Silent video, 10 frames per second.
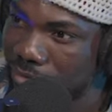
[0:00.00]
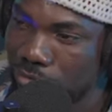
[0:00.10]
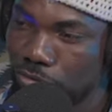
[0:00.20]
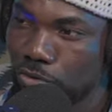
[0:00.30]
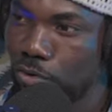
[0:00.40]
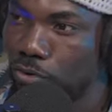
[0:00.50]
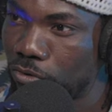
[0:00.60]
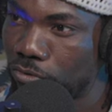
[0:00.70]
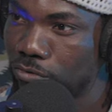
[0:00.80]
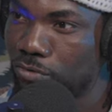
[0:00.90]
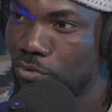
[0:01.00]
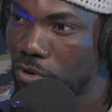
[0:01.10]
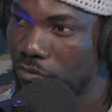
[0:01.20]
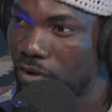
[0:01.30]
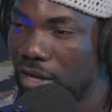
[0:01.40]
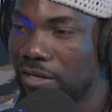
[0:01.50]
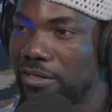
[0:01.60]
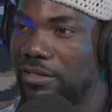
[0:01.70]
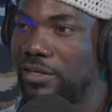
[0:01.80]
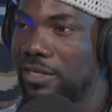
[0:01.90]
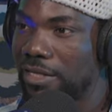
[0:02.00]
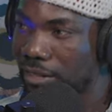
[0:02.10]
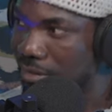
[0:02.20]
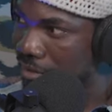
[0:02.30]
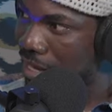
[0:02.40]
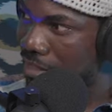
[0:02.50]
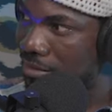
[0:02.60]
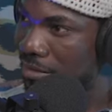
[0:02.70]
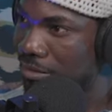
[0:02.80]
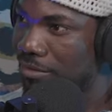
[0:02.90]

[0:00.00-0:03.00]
Stone, whoever, they get this cut,